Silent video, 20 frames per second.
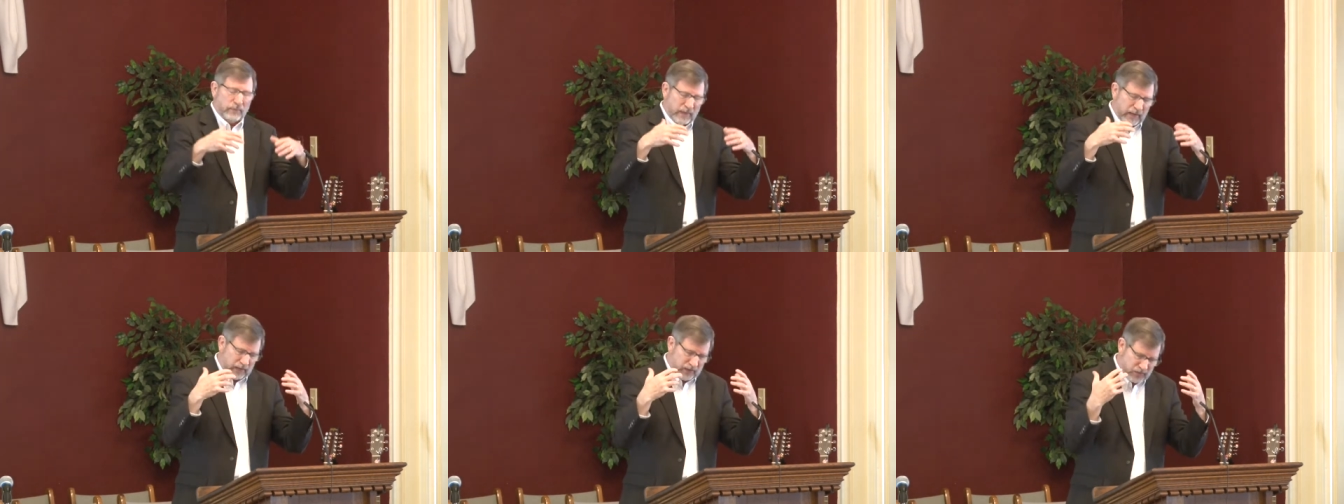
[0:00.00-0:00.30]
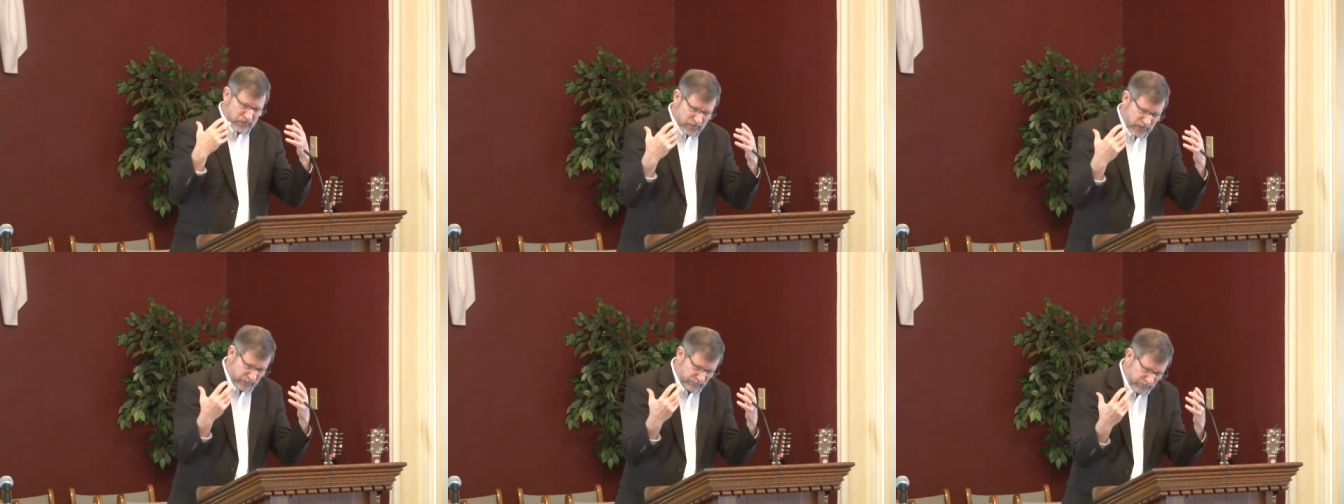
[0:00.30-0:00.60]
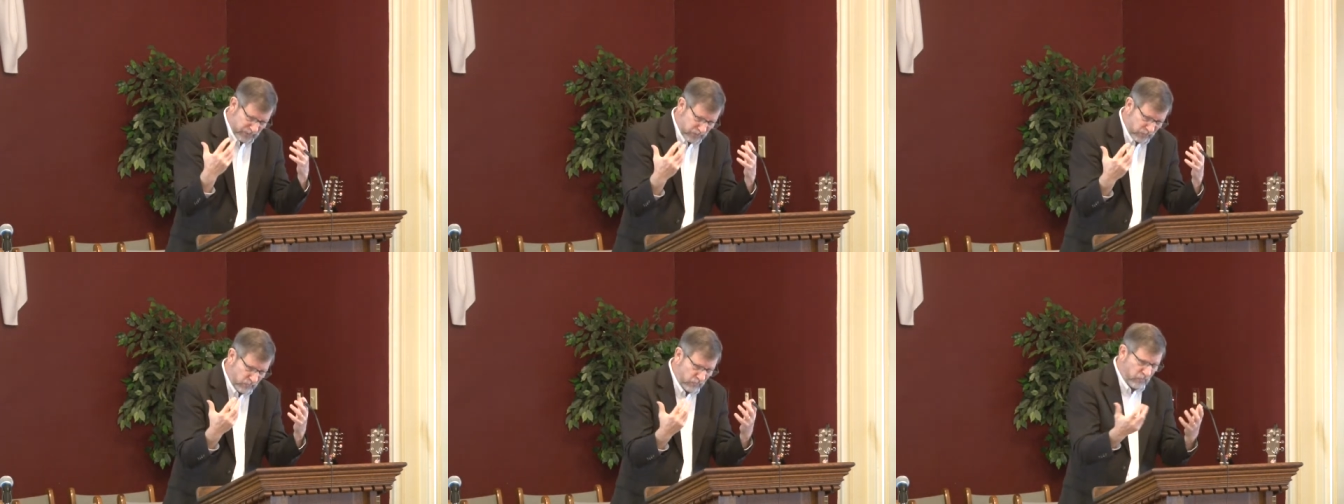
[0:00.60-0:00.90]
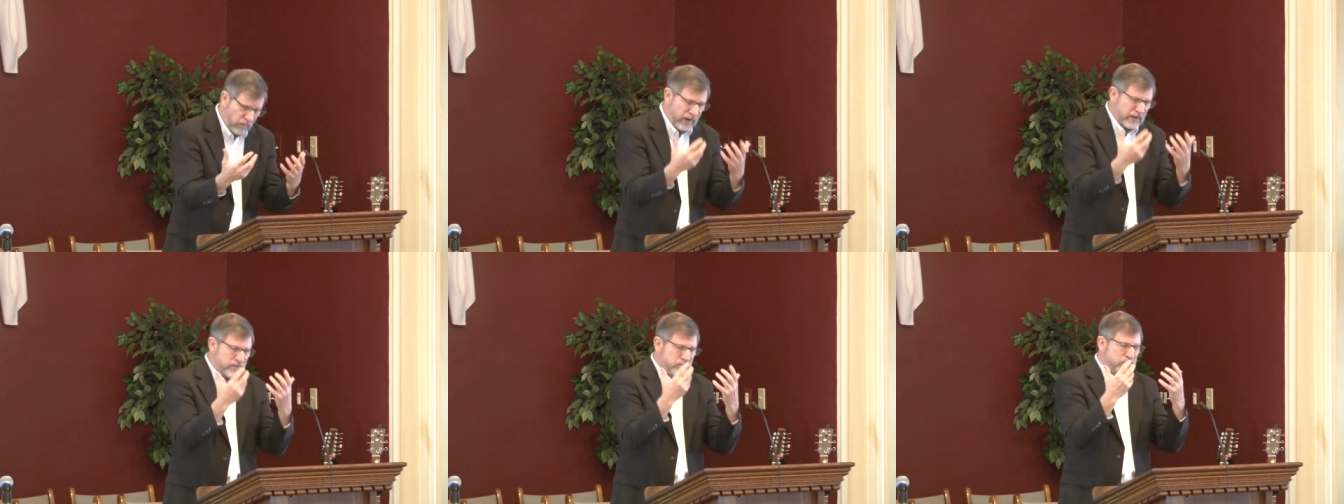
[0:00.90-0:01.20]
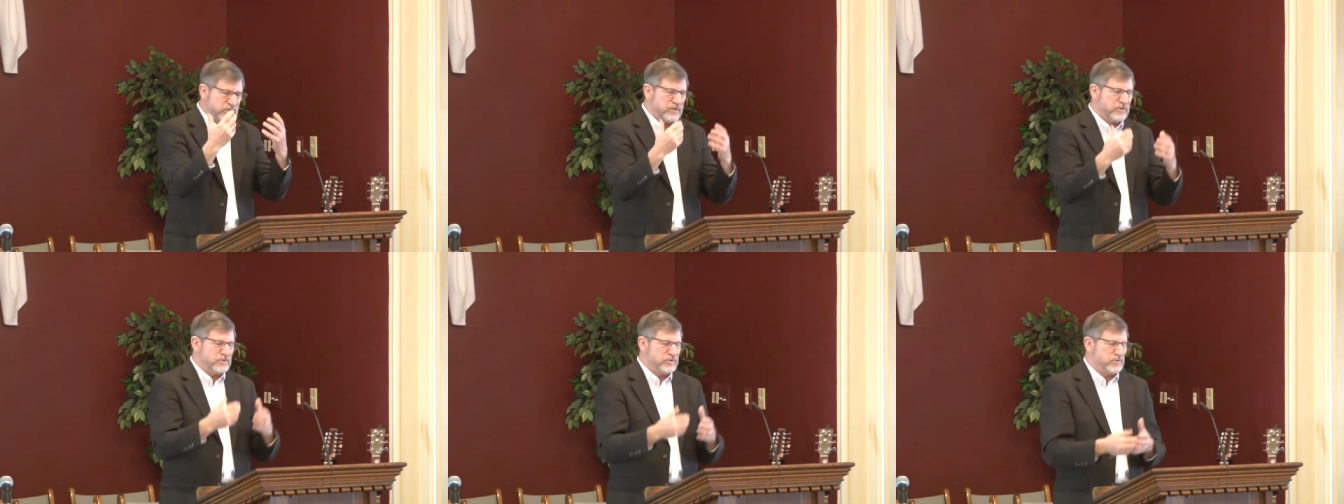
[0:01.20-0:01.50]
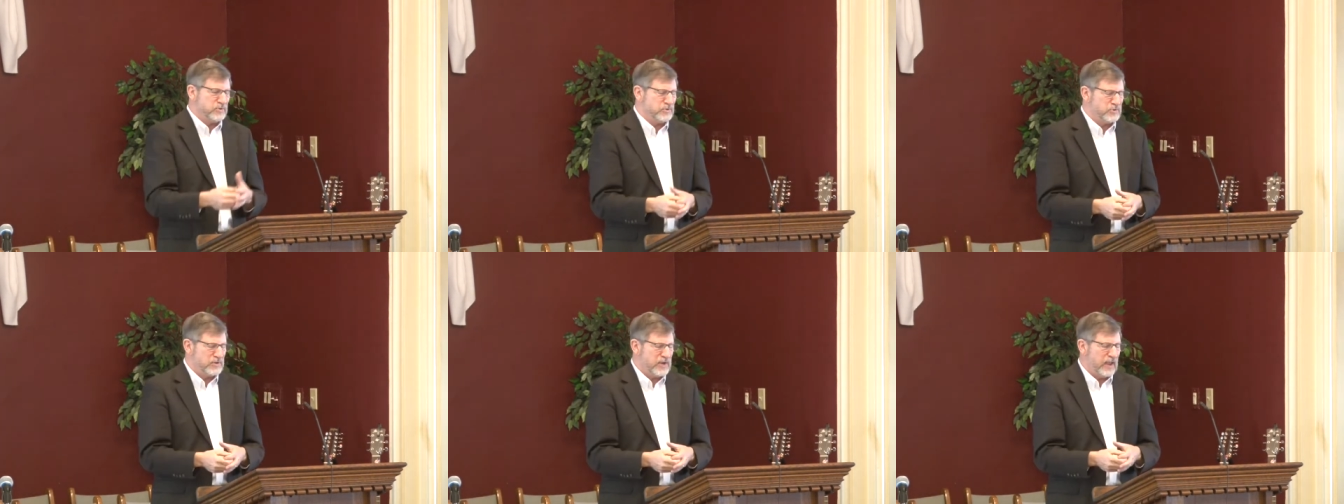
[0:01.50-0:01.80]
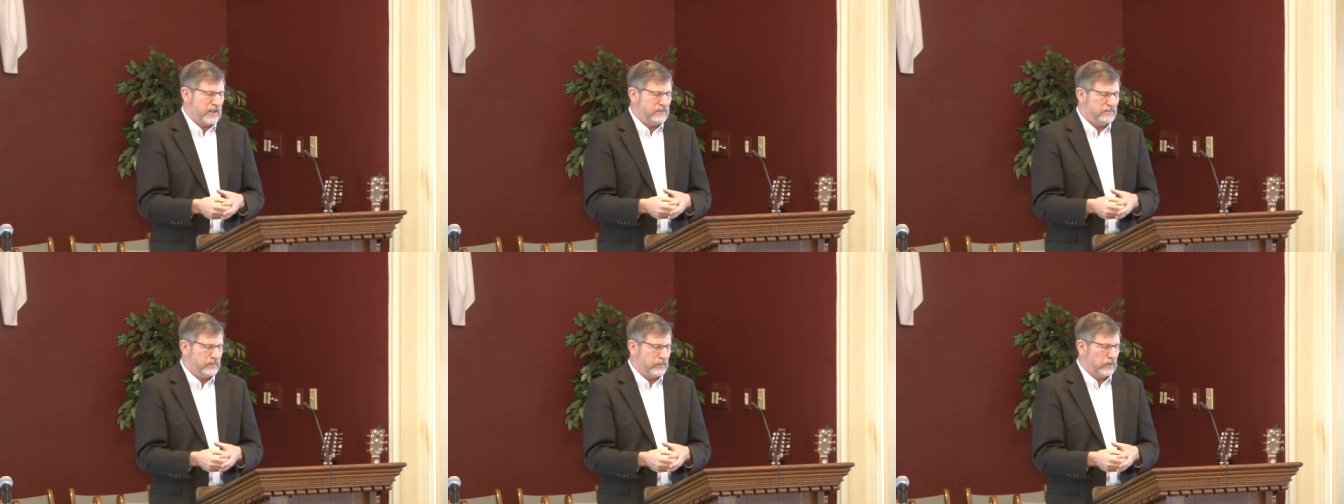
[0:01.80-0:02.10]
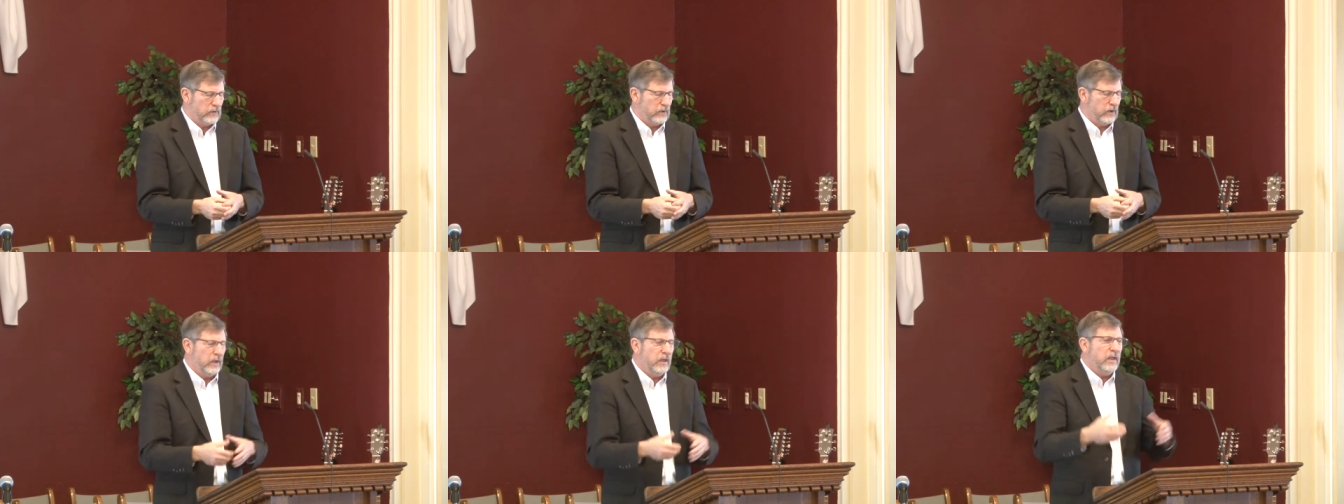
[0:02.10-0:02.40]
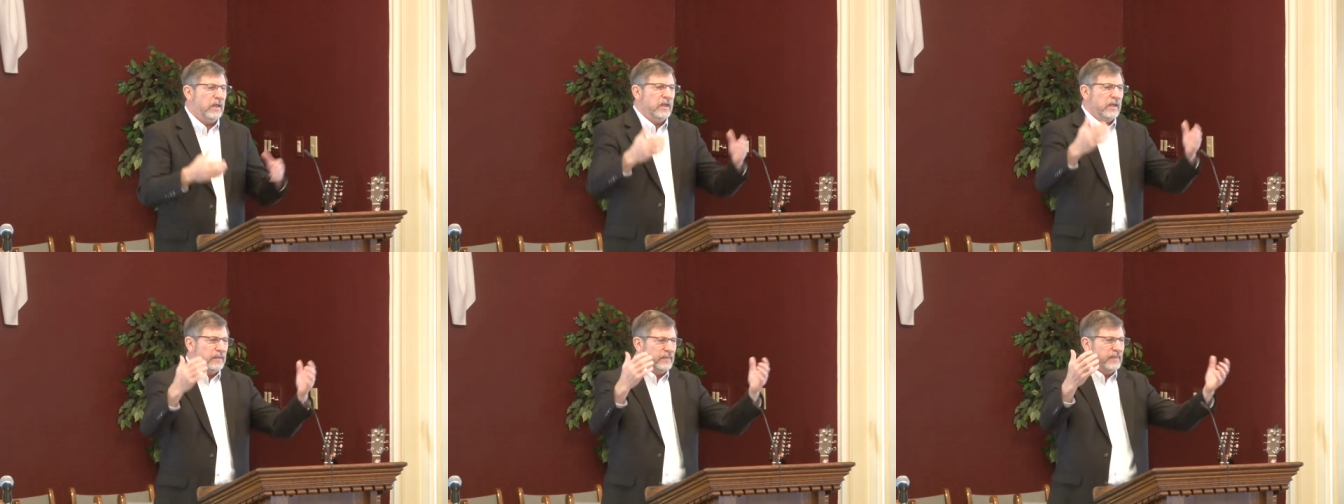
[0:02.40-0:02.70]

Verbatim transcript: they accepted Christ as their Savior,